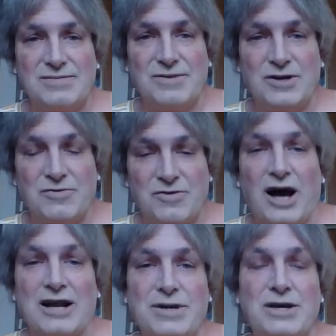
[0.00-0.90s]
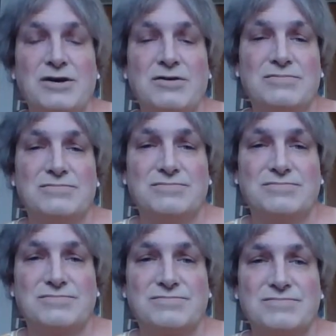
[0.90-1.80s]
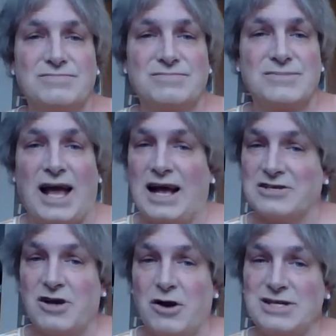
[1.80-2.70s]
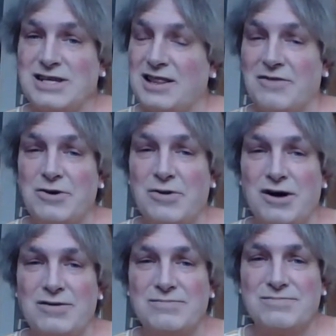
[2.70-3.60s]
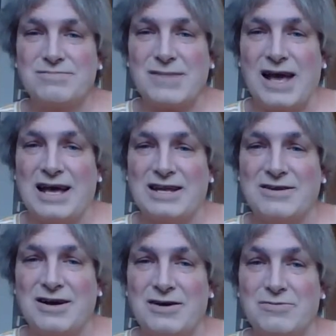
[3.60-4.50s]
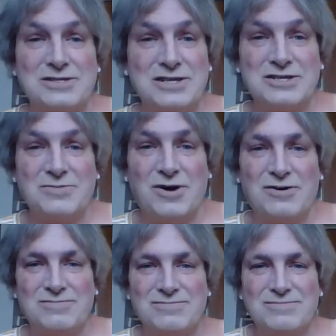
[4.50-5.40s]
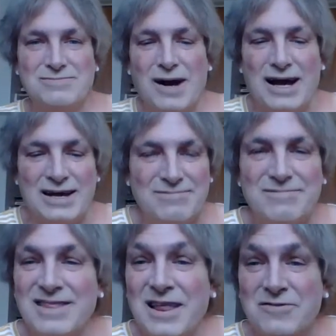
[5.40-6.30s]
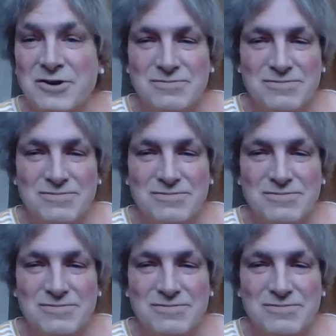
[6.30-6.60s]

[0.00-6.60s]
you've got to be you. As always, I love you all, and we'll see you tomorrow. Bye. Love you.